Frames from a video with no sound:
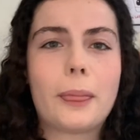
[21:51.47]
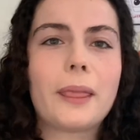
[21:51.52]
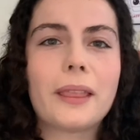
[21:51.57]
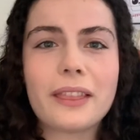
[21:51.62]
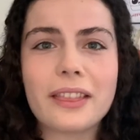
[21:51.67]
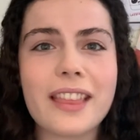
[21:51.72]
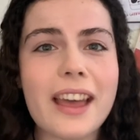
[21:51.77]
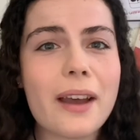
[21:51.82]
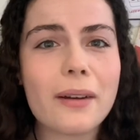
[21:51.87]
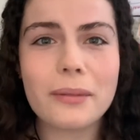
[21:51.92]

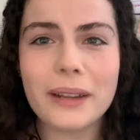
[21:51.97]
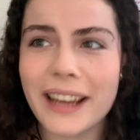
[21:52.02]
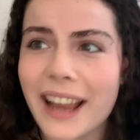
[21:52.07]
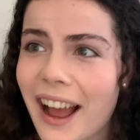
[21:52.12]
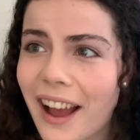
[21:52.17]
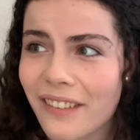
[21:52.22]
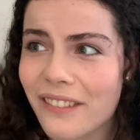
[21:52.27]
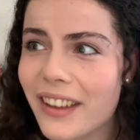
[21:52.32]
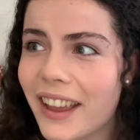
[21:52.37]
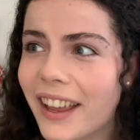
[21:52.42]
there we
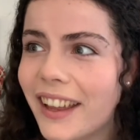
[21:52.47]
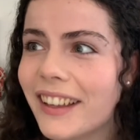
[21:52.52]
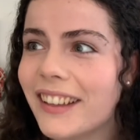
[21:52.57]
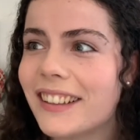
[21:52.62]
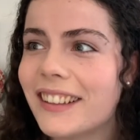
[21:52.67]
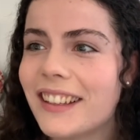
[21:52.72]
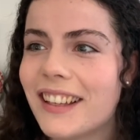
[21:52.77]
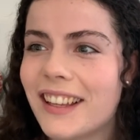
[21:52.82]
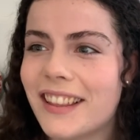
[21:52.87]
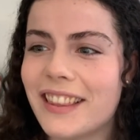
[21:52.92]
have it.
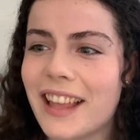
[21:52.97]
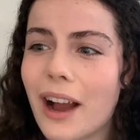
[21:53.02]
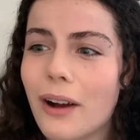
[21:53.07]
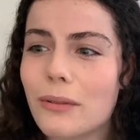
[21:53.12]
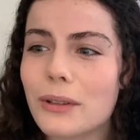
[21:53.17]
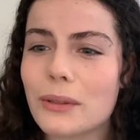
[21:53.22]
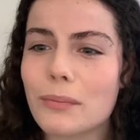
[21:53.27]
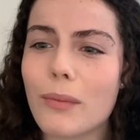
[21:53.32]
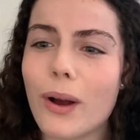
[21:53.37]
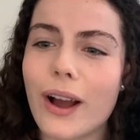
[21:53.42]
That
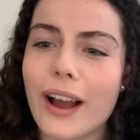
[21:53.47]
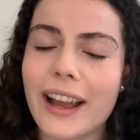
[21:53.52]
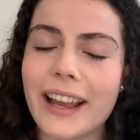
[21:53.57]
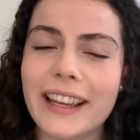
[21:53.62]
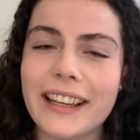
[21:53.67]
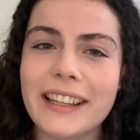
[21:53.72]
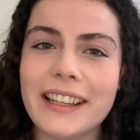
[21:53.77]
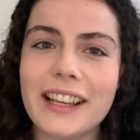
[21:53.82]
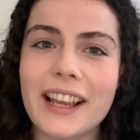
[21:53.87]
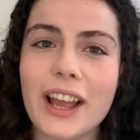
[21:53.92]
was
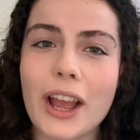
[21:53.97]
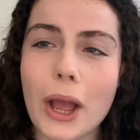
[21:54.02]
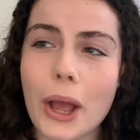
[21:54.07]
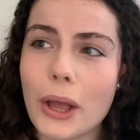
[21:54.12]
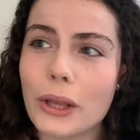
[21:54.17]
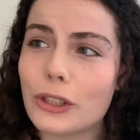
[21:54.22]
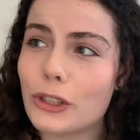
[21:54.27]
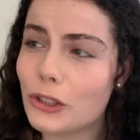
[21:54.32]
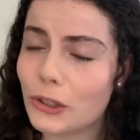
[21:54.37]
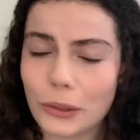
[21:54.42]
my
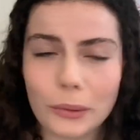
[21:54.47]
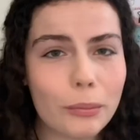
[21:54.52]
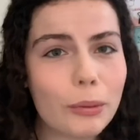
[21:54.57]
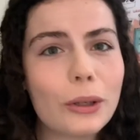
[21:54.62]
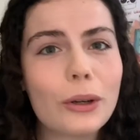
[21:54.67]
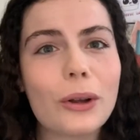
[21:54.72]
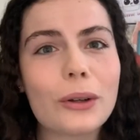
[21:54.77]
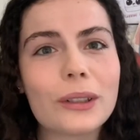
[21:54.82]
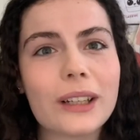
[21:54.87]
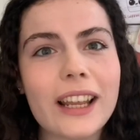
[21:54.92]
super
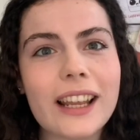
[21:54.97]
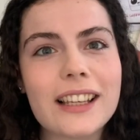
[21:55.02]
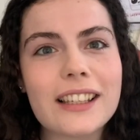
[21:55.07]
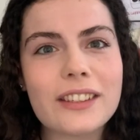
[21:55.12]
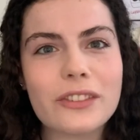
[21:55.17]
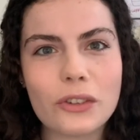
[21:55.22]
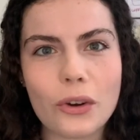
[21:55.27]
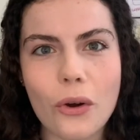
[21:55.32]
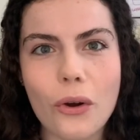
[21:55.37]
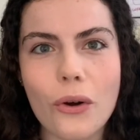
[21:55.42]
long
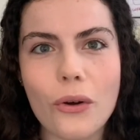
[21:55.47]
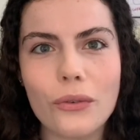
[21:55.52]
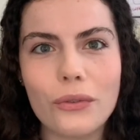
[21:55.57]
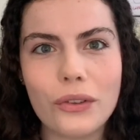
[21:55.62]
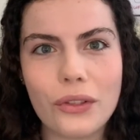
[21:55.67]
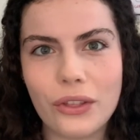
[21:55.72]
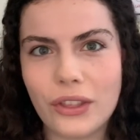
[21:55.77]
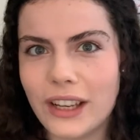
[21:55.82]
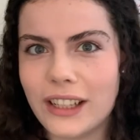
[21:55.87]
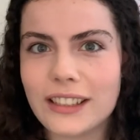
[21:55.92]
list of
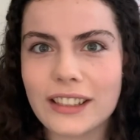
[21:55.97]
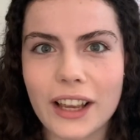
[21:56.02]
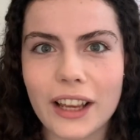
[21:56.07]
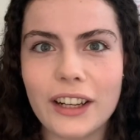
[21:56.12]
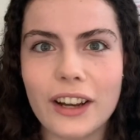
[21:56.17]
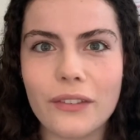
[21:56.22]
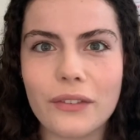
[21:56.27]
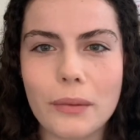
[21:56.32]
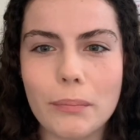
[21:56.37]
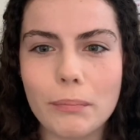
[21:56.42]
things I
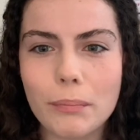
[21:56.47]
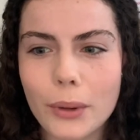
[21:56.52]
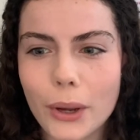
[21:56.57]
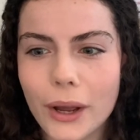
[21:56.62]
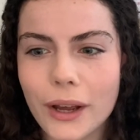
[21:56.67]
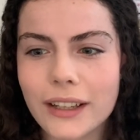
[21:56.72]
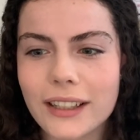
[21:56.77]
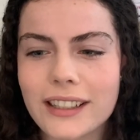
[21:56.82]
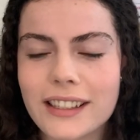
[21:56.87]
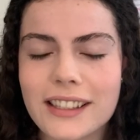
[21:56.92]
love in
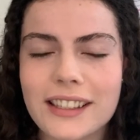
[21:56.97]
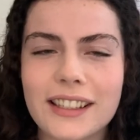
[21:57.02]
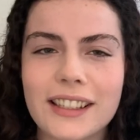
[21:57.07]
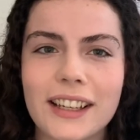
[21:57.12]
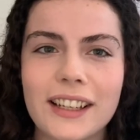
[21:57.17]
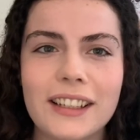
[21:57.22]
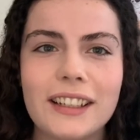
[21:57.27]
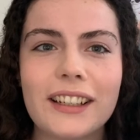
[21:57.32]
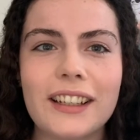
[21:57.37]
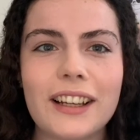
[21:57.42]
books.
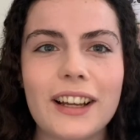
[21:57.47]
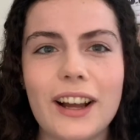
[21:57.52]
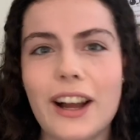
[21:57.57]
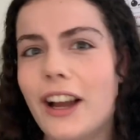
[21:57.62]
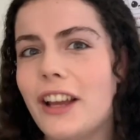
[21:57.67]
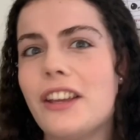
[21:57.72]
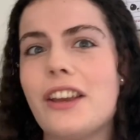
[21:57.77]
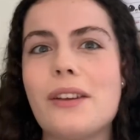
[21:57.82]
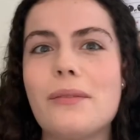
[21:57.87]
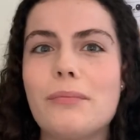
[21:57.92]
I
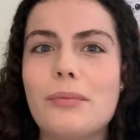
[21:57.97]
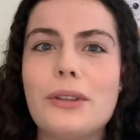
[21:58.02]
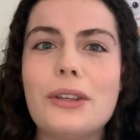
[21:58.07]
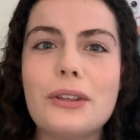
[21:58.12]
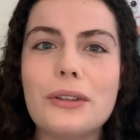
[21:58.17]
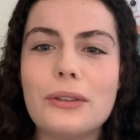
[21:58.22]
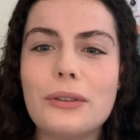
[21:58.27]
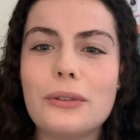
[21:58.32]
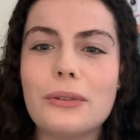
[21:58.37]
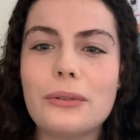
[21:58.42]
hope
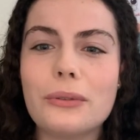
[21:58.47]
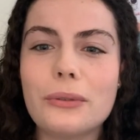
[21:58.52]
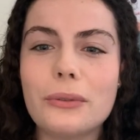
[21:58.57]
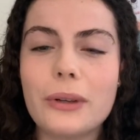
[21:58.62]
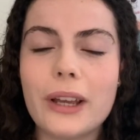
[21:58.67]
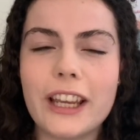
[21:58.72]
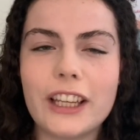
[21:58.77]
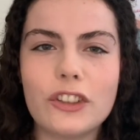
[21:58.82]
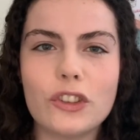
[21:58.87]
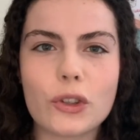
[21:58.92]
you
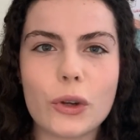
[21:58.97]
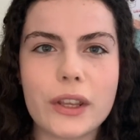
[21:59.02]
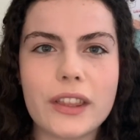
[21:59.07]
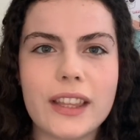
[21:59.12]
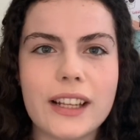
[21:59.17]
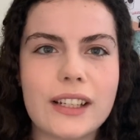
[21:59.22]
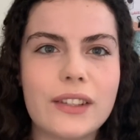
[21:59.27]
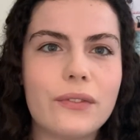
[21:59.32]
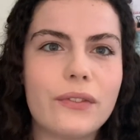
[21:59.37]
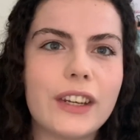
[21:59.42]
enjoyed
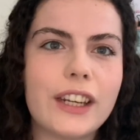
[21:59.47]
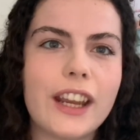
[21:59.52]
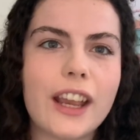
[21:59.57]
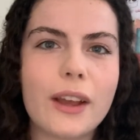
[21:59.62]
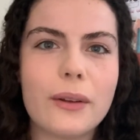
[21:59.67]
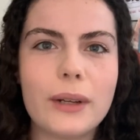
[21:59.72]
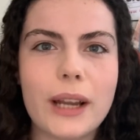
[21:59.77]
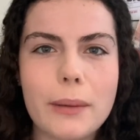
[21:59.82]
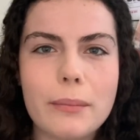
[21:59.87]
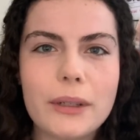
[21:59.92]
this video.
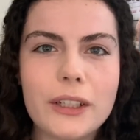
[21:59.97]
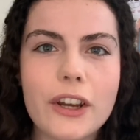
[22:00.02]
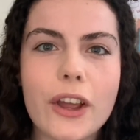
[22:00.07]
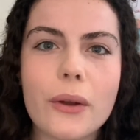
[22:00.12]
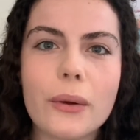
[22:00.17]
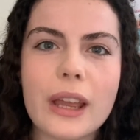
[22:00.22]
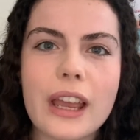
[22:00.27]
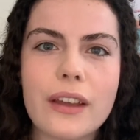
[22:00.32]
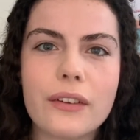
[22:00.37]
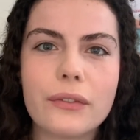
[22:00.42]
Let me know
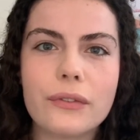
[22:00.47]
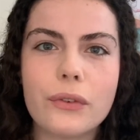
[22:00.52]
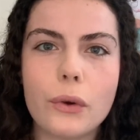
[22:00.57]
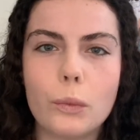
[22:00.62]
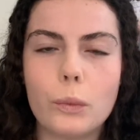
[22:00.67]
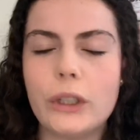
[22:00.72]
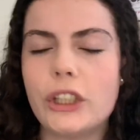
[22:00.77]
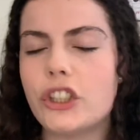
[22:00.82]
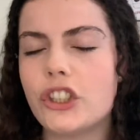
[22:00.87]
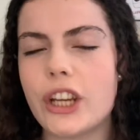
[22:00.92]
if
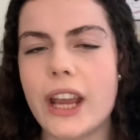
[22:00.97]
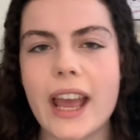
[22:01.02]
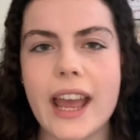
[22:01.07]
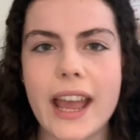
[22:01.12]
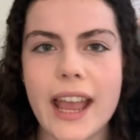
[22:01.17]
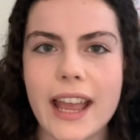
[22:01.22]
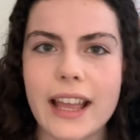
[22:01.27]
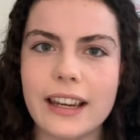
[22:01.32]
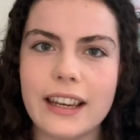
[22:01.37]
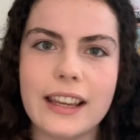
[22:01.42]
we share
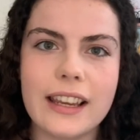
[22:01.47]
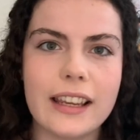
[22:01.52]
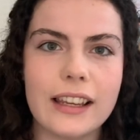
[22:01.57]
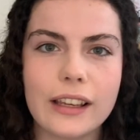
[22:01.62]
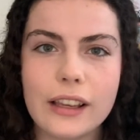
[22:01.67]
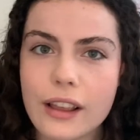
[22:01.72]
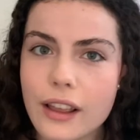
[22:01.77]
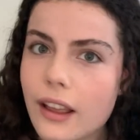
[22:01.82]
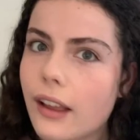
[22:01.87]
any